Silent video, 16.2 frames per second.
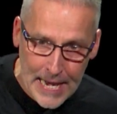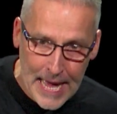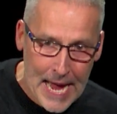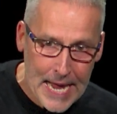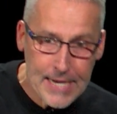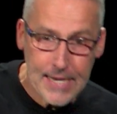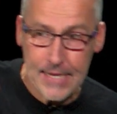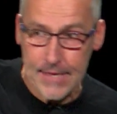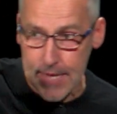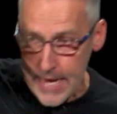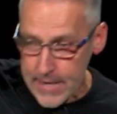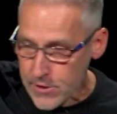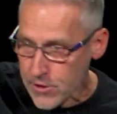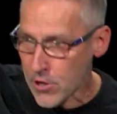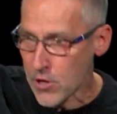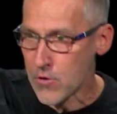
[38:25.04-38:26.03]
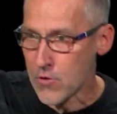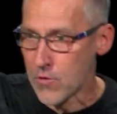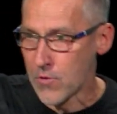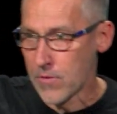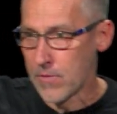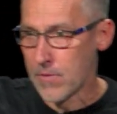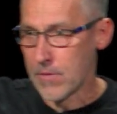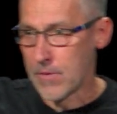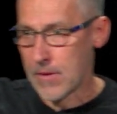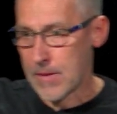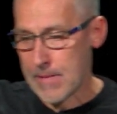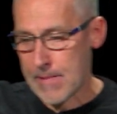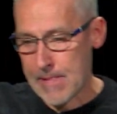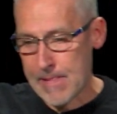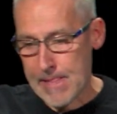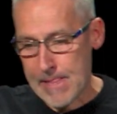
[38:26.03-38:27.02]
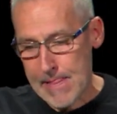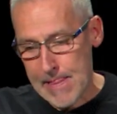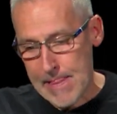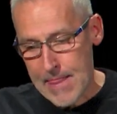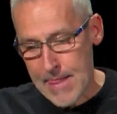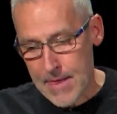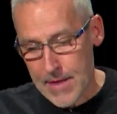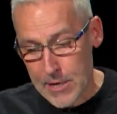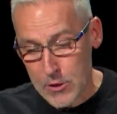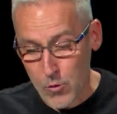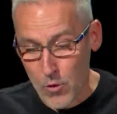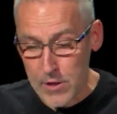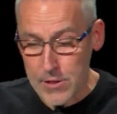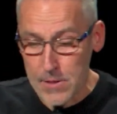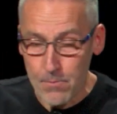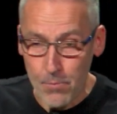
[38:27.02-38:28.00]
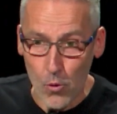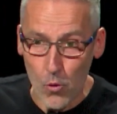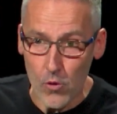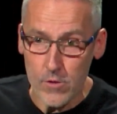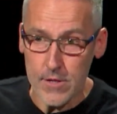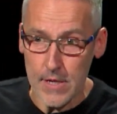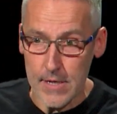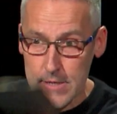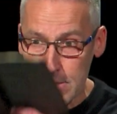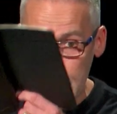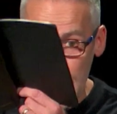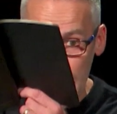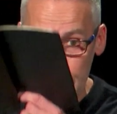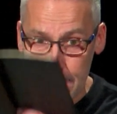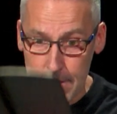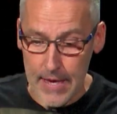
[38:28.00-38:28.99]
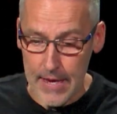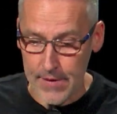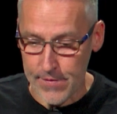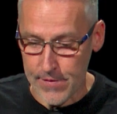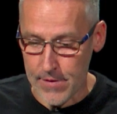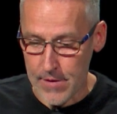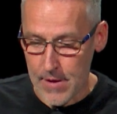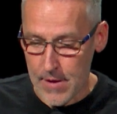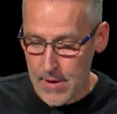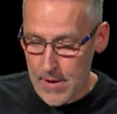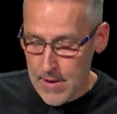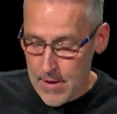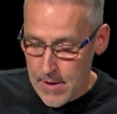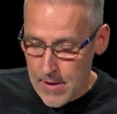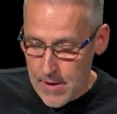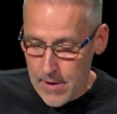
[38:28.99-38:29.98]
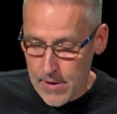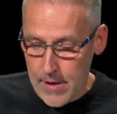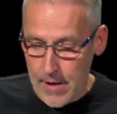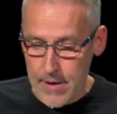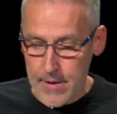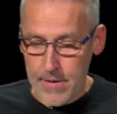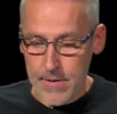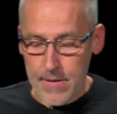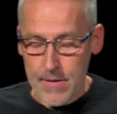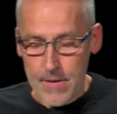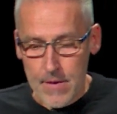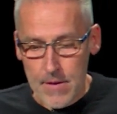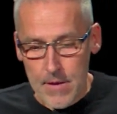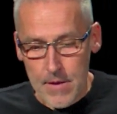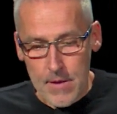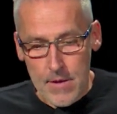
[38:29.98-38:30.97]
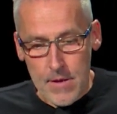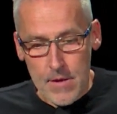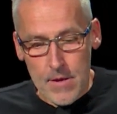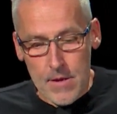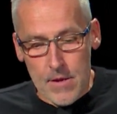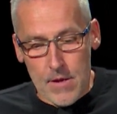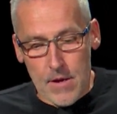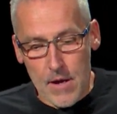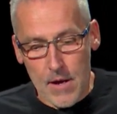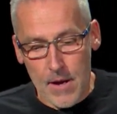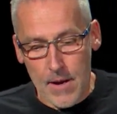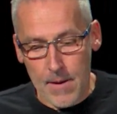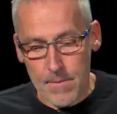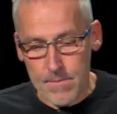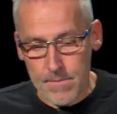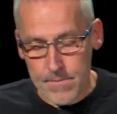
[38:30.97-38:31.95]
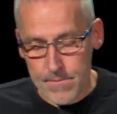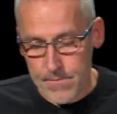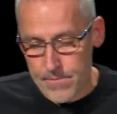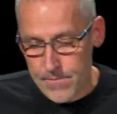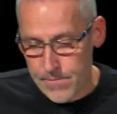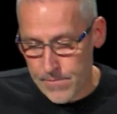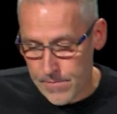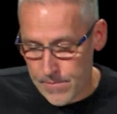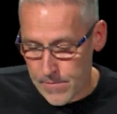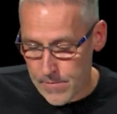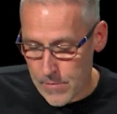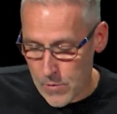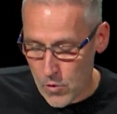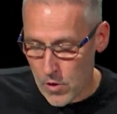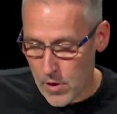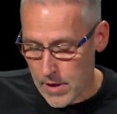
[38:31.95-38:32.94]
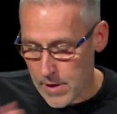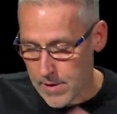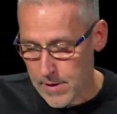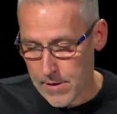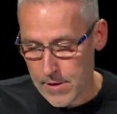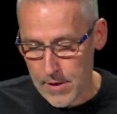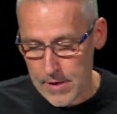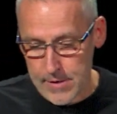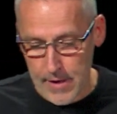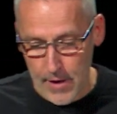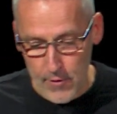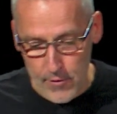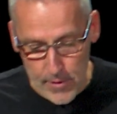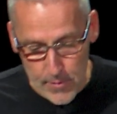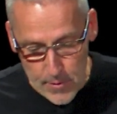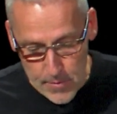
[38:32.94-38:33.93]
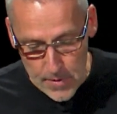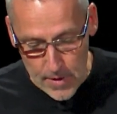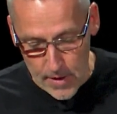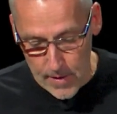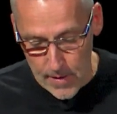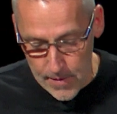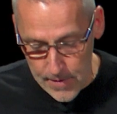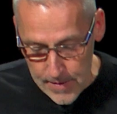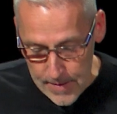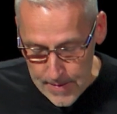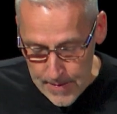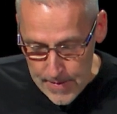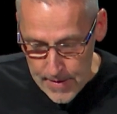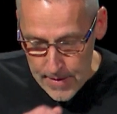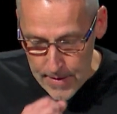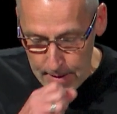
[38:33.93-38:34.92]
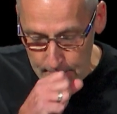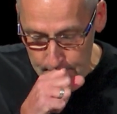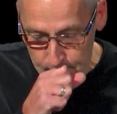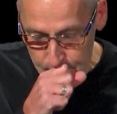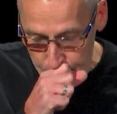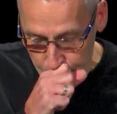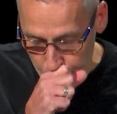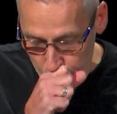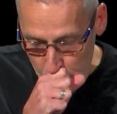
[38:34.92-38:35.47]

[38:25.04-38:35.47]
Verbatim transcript: the land in there too. That's why it's important to understand this, okay? Um, oh, I'd like to go somewhere, but I can't. Um,